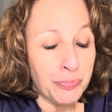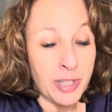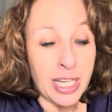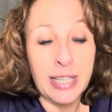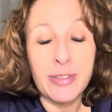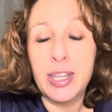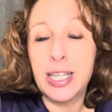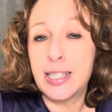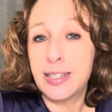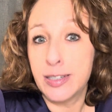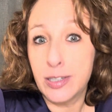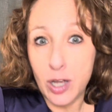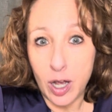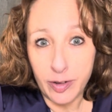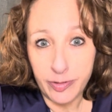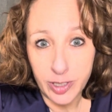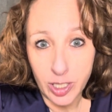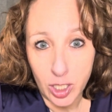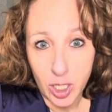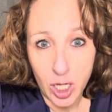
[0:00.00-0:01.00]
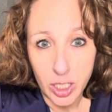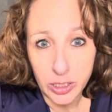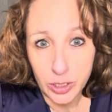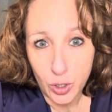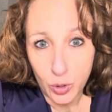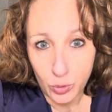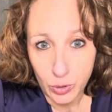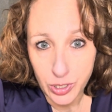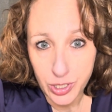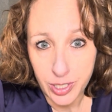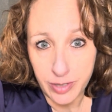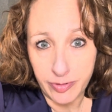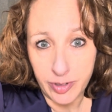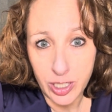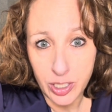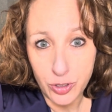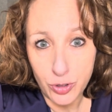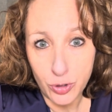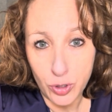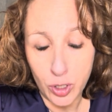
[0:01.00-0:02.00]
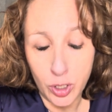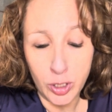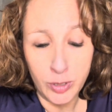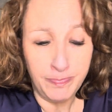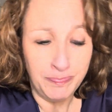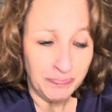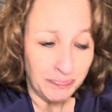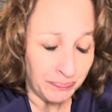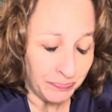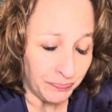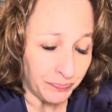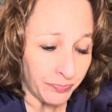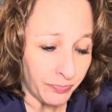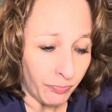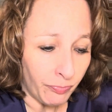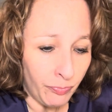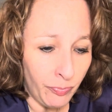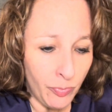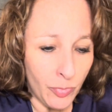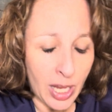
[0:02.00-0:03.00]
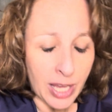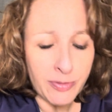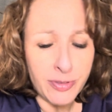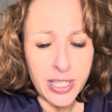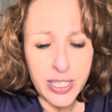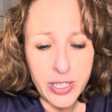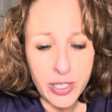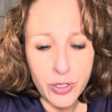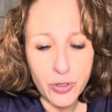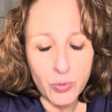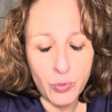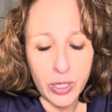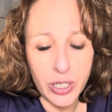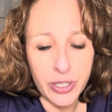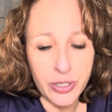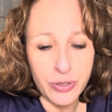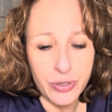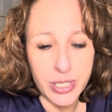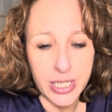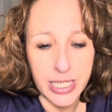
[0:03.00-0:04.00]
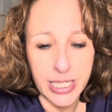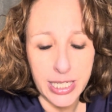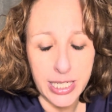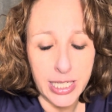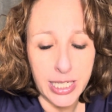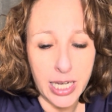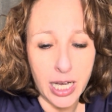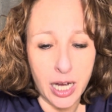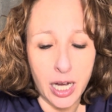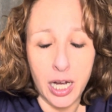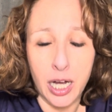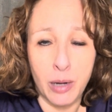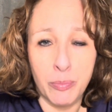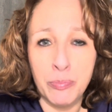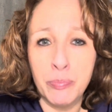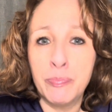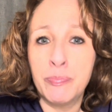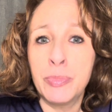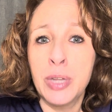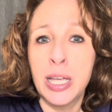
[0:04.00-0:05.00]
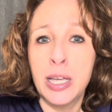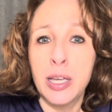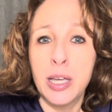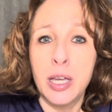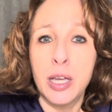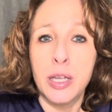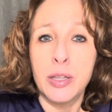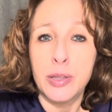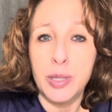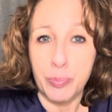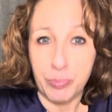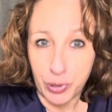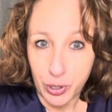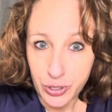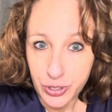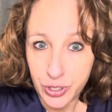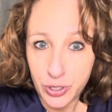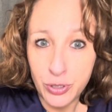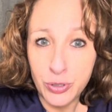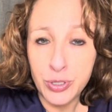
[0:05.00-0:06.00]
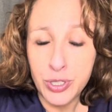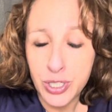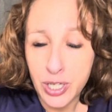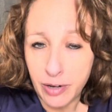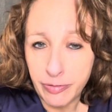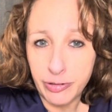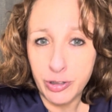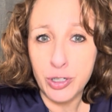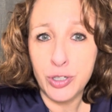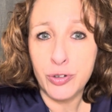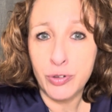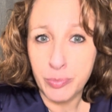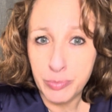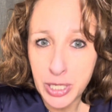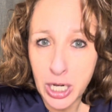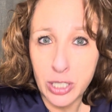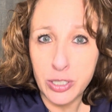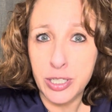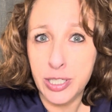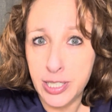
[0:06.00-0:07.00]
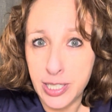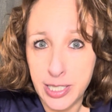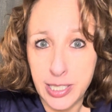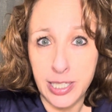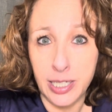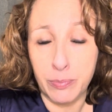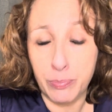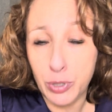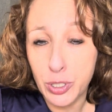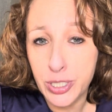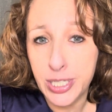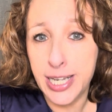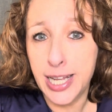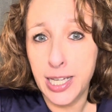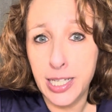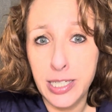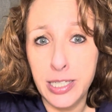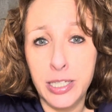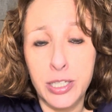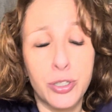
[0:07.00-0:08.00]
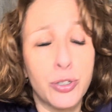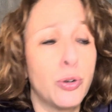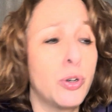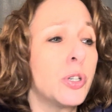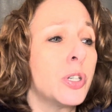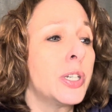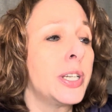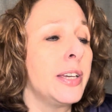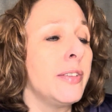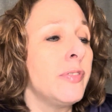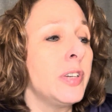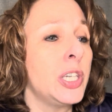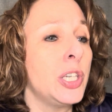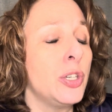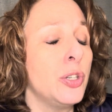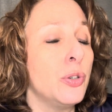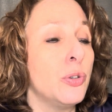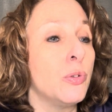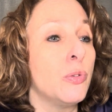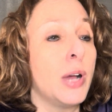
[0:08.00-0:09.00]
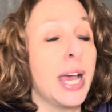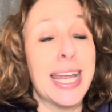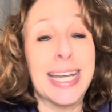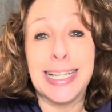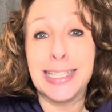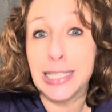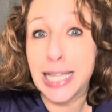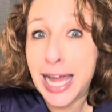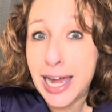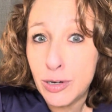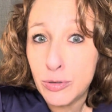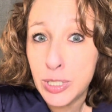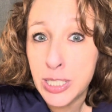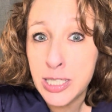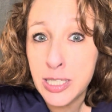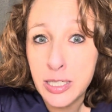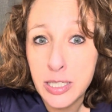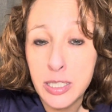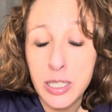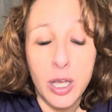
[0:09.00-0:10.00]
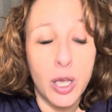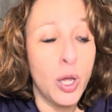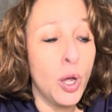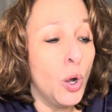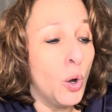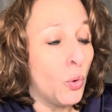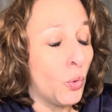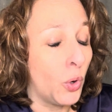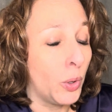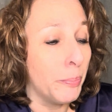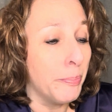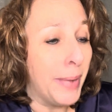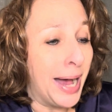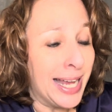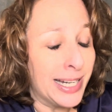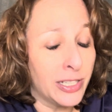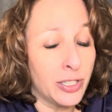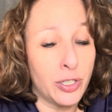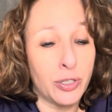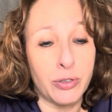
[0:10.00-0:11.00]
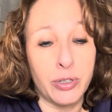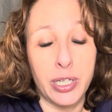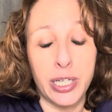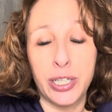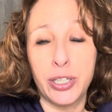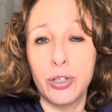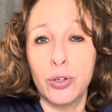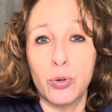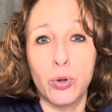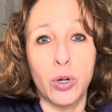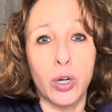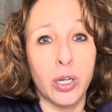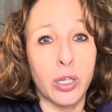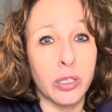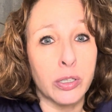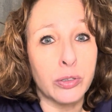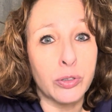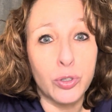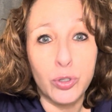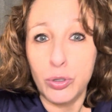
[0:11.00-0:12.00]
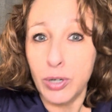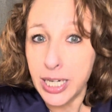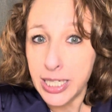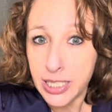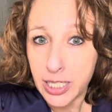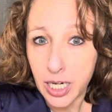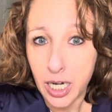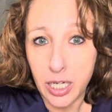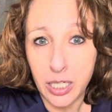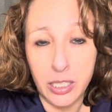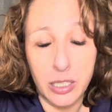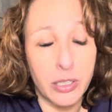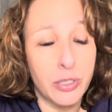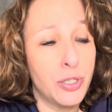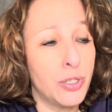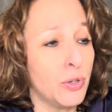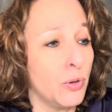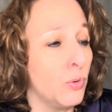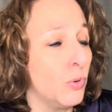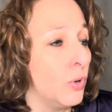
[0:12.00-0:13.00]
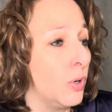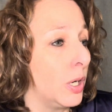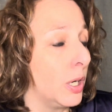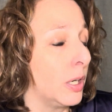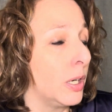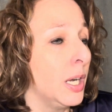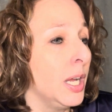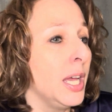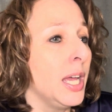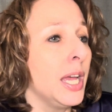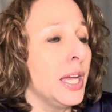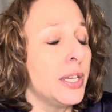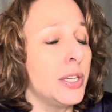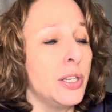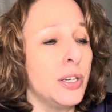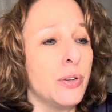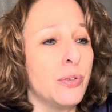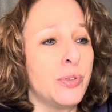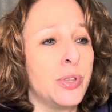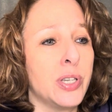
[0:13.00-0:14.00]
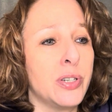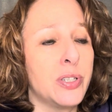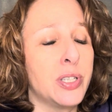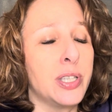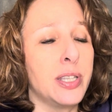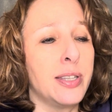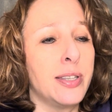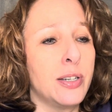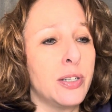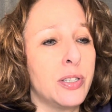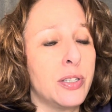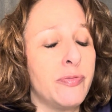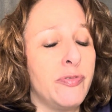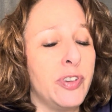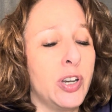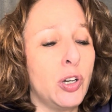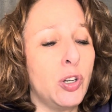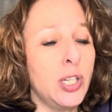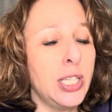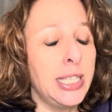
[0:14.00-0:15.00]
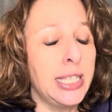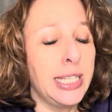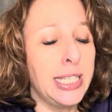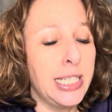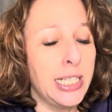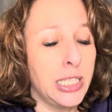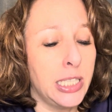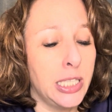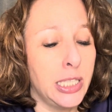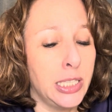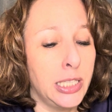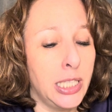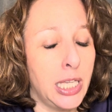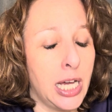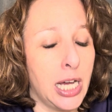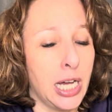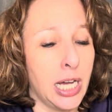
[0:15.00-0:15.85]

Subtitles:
this is often called coercive control. This is where you see the person who suffers from narcissistic personality disorder giving you an allowance or monitoring your credit cards, or, there's very little,